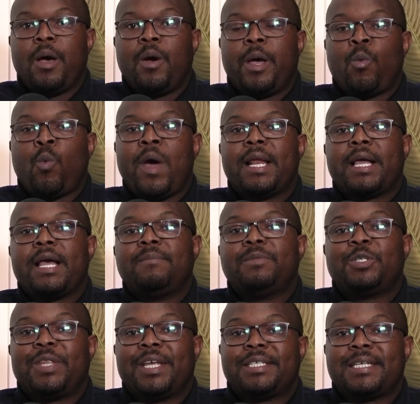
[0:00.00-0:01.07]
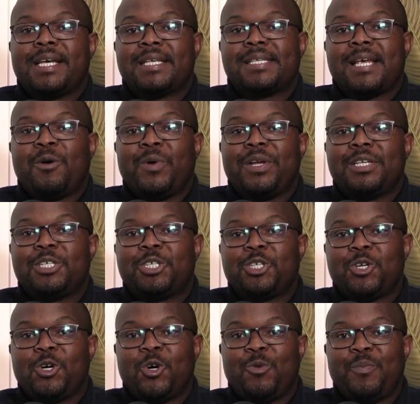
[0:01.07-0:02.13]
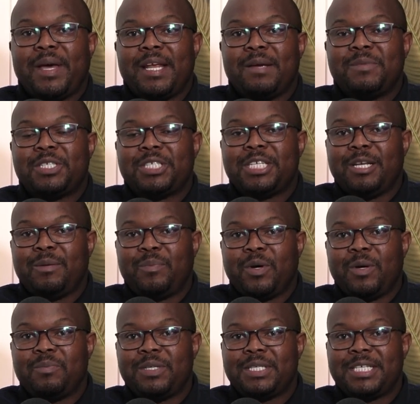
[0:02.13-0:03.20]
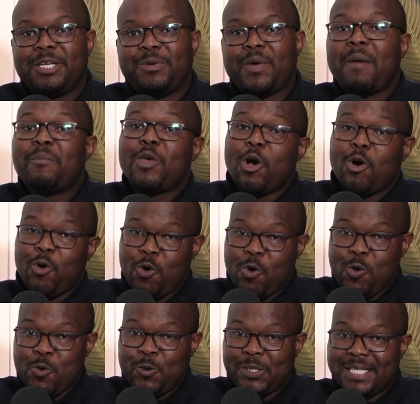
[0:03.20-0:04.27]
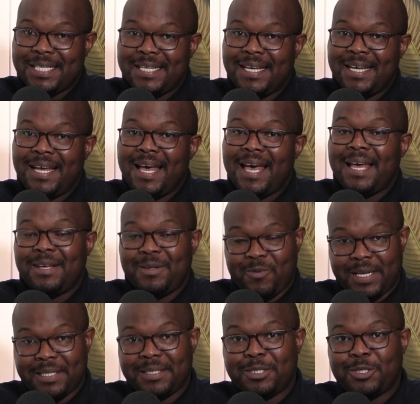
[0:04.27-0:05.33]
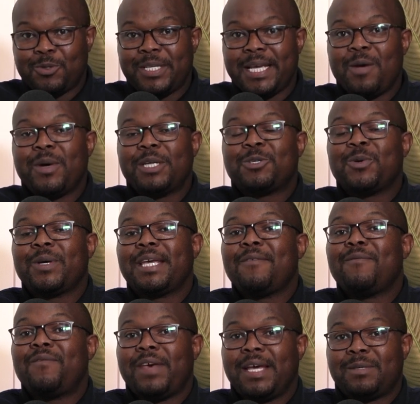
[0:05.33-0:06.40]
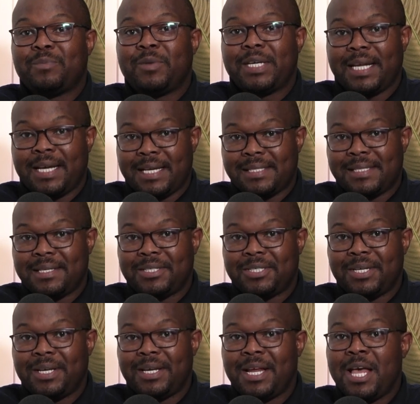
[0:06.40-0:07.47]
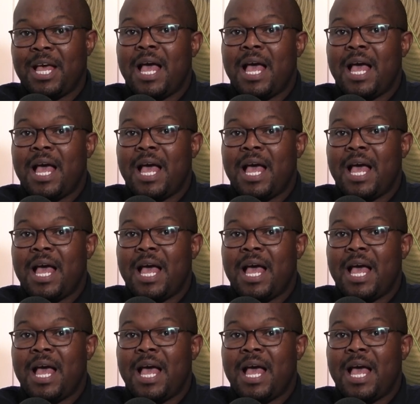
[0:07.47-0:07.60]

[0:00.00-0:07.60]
Welcome to the Tax Awareness Show. My name is Shiliboy Mutiba. I'm your host. And today we're talking VAT modernization.